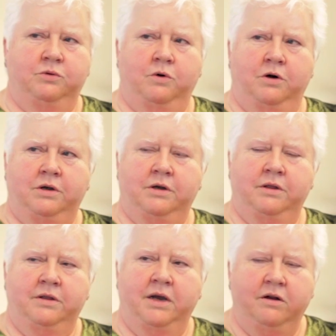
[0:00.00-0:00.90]
to work.
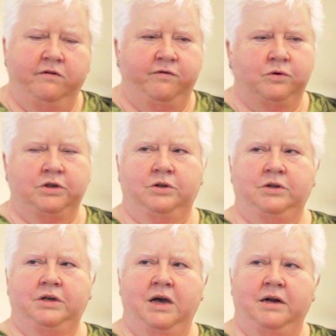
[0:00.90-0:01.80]
Then I'll focus on
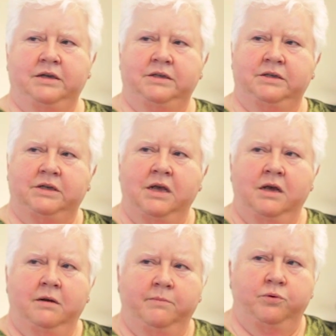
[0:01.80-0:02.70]
the characters,
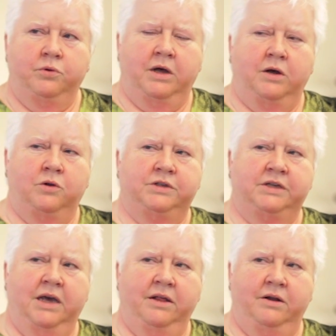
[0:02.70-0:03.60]
pull that all
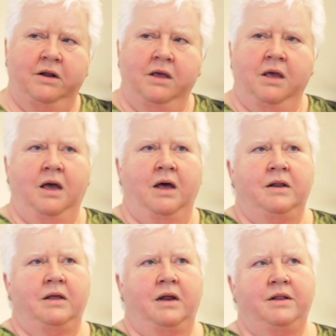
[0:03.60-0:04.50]
together.
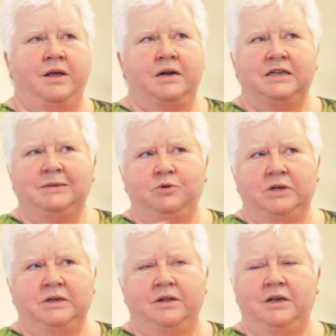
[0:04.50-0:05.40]
And then I suppose I
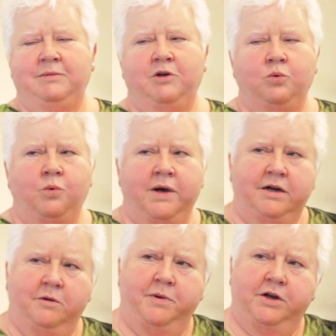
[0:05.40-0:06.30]
start thinking about the
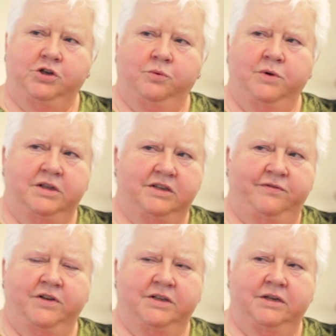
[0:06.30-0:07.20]
wider picture, where this
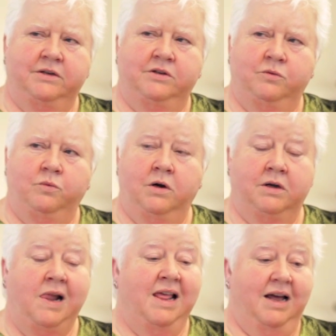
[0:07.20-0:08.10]
fits into the
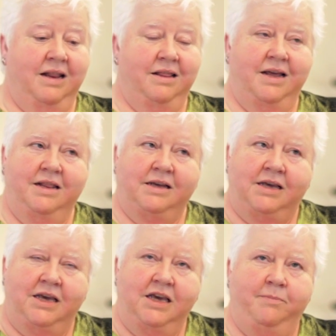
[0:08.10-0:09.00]
world. And then the
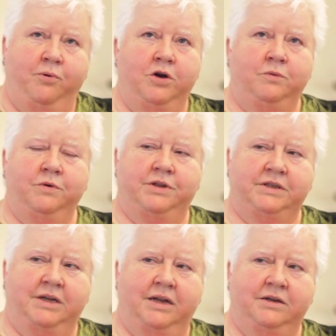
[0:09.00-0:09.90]
key point with the
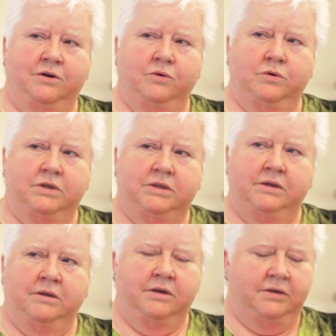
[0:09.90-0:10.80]
standalones
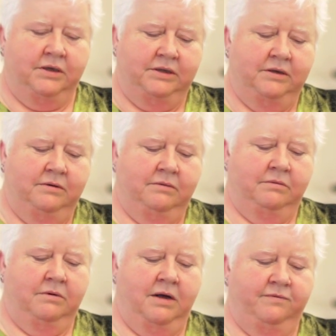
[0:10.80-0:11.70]
that doesn't
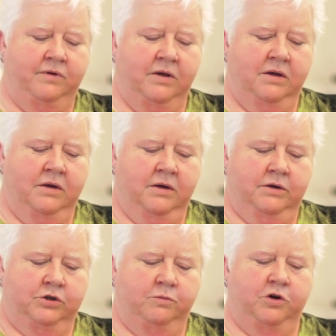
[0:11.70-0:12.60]
have
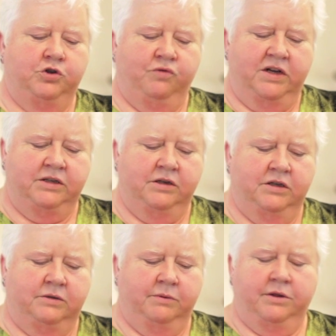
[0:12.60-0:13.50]
so much
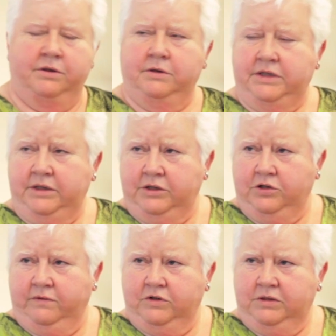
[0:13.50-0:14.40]
resonance with the series
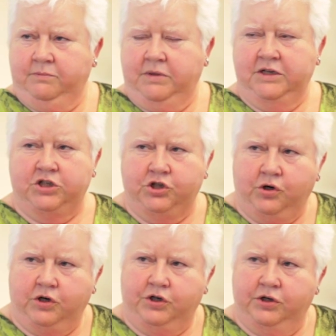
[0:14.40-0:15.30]
novels is
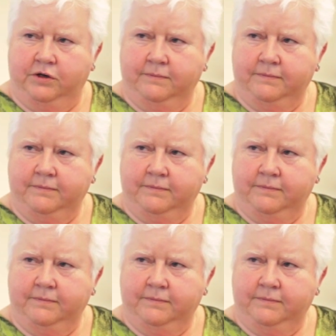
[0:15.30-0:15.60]
structure.